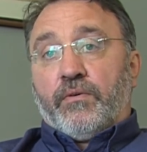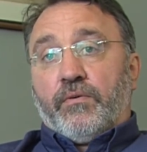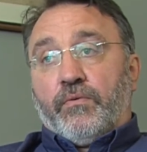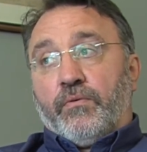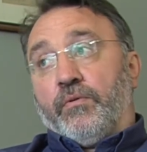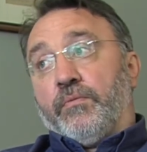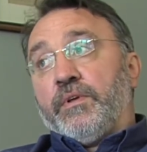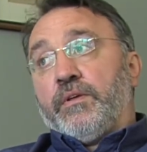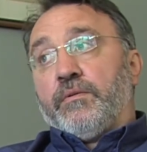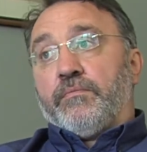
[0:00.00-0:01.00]
or
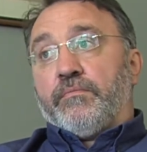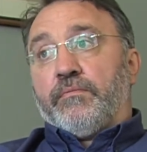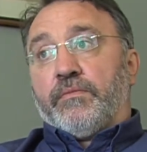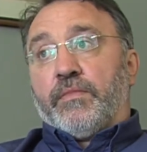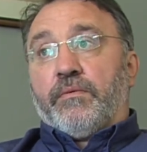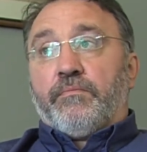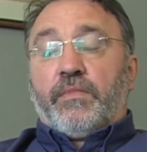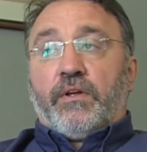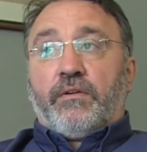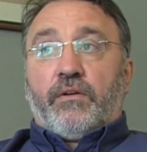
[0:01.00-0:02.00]

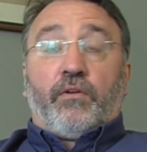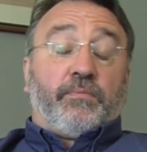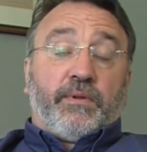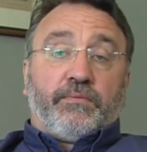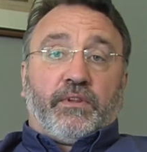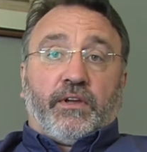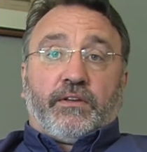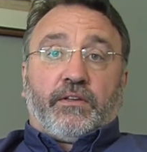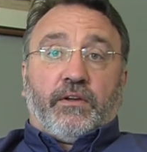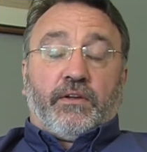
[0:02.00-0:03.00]
a lot of people
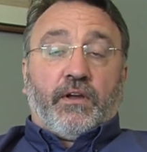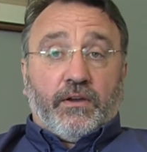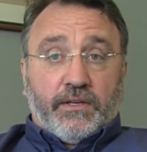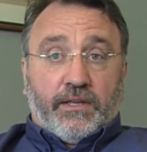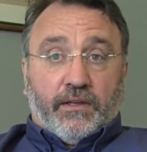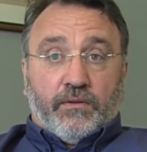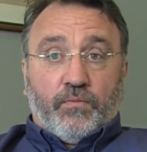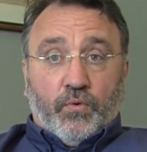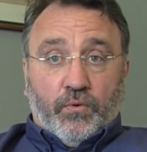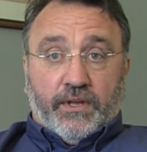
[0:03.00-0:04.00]
like going hiking
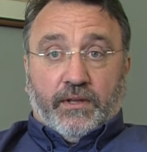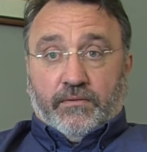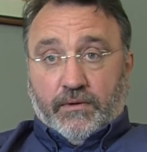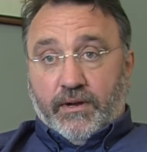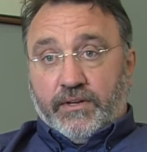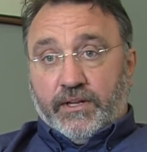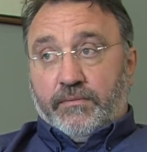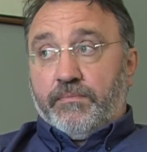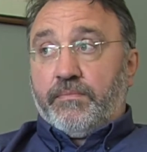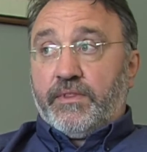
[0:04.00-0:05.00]
and walking around
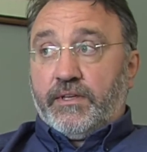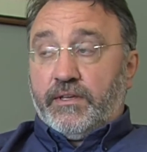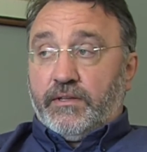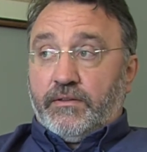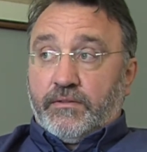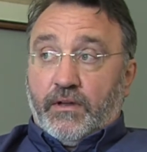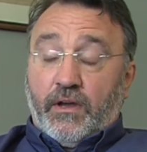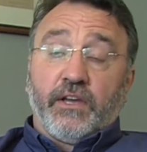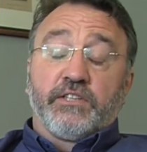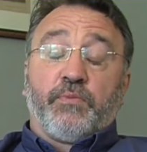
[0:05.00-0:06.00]
here. The
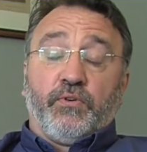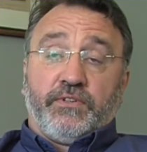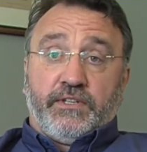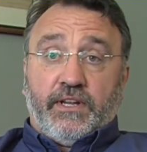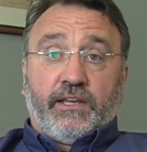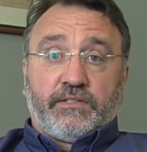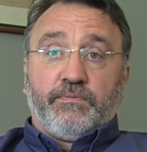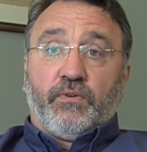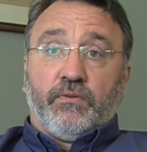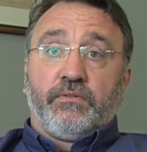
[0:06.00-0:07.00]
highest point in
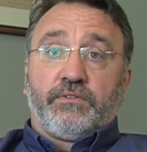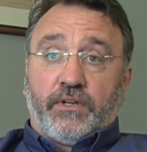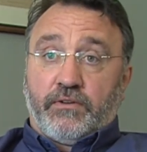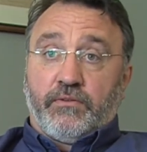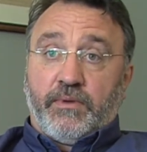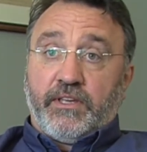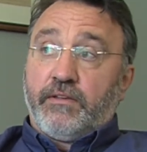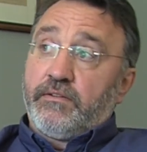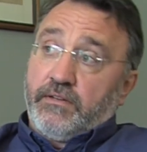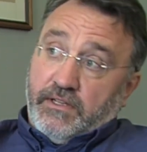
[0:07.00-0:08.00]
Exmoor, Dunkery
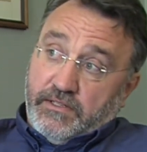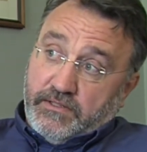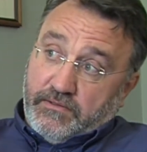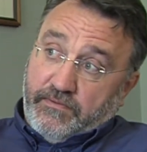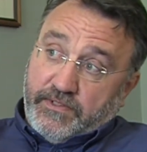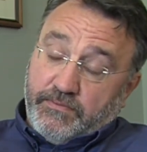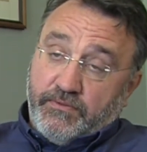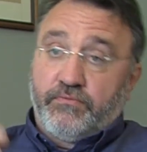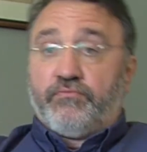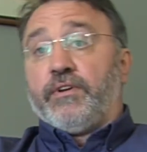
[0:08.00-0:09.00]
Beacon, is
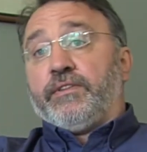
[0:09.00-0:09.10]
visible right